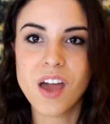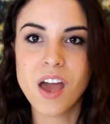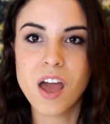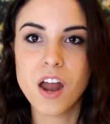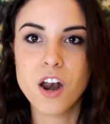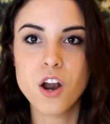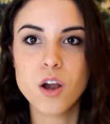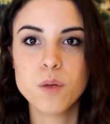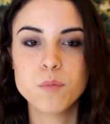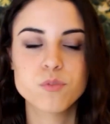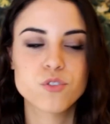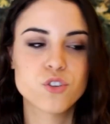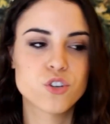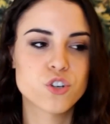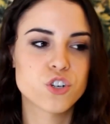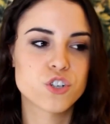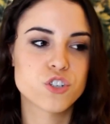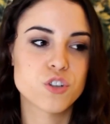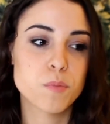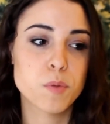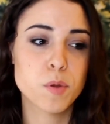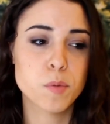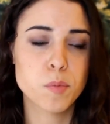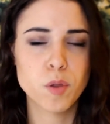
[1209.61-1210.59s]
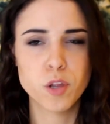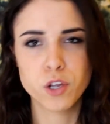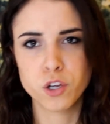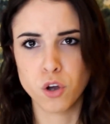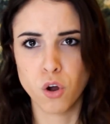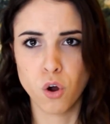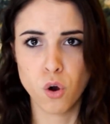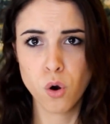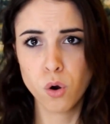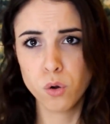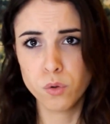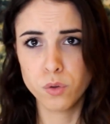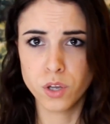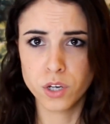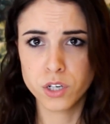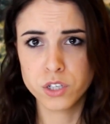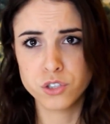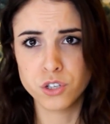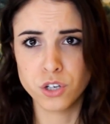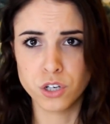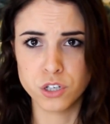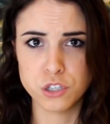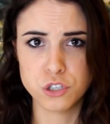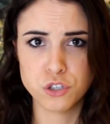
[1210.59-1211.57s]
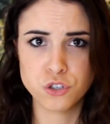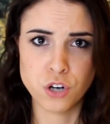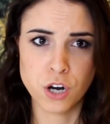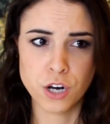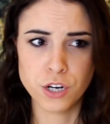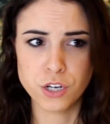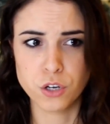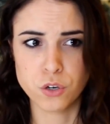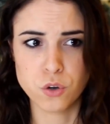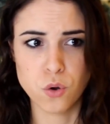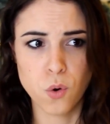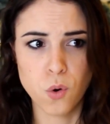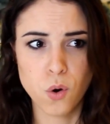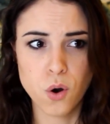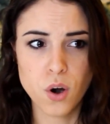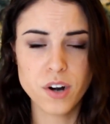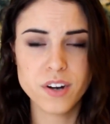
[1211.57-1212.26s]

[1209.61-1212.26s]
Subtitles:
and I'm sure some people are like, oh, like, did I strike a chord?